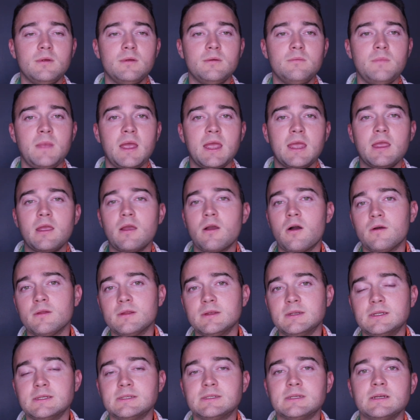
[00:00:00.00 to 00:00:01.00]
making all
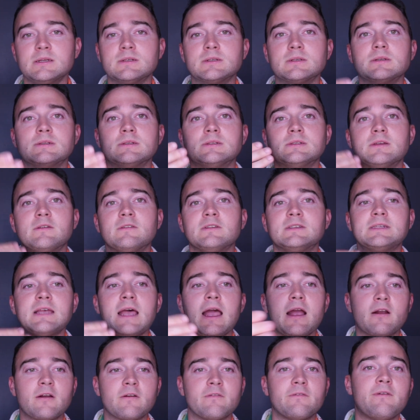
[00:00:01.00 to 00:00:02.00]
the decisions and
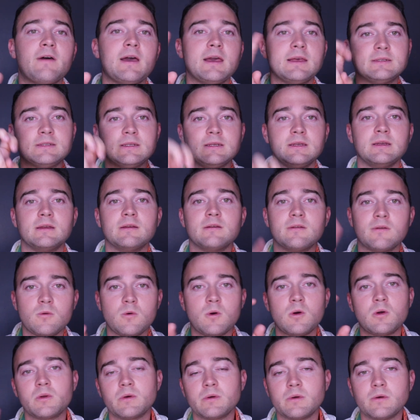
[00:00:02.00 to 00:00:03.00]
sacrificing,
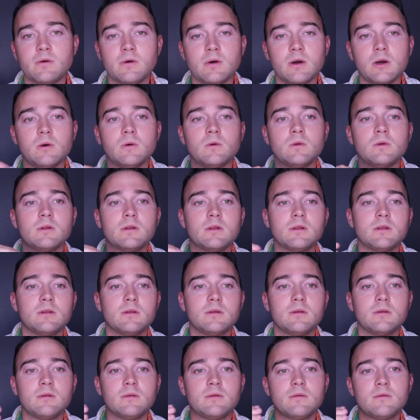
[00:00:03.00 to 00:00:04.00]
quote unquote,
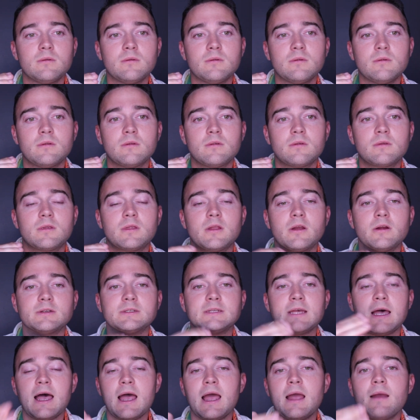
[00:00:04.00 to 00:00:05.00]
their
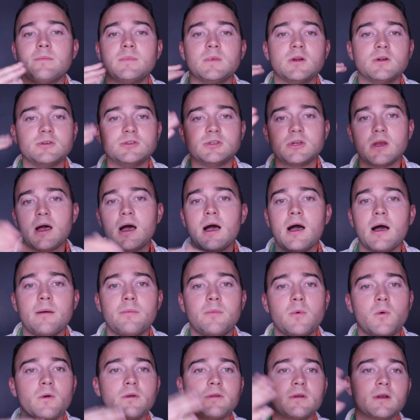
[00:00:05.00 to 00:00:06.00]
time, their
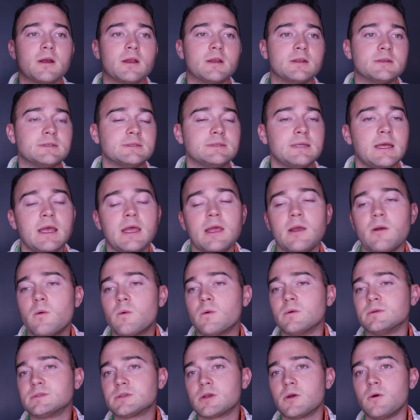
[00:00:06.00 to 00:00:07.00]
job, where they're gonna stay,
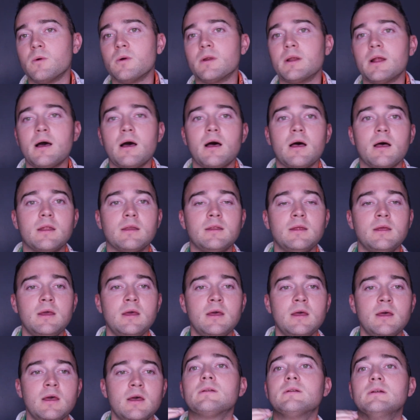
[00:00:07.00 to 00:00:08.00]
what's going on.
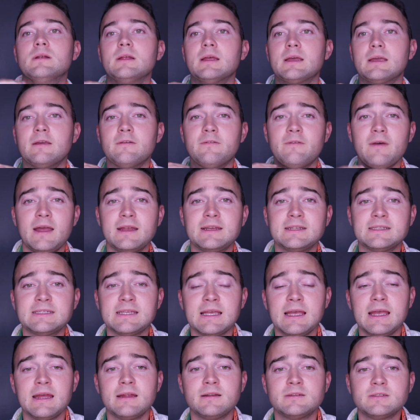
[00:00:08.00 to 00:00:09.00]
Like if I
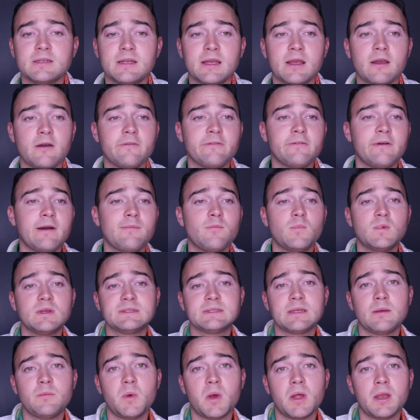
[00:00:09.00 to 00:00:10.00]
decide, it's like if I'm with
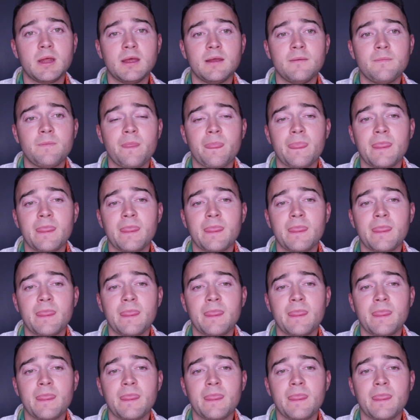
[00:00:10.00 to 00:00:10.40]
somebody